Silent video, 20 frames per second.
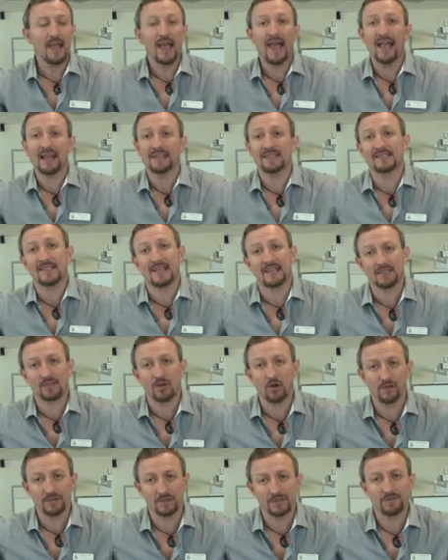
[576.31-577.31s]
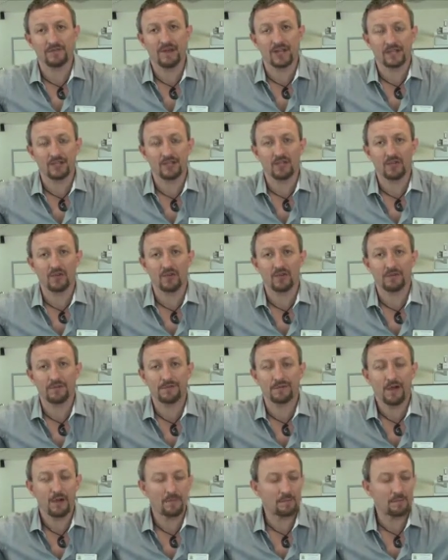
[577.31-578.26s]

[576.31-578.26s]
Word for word: Hence that's conservation of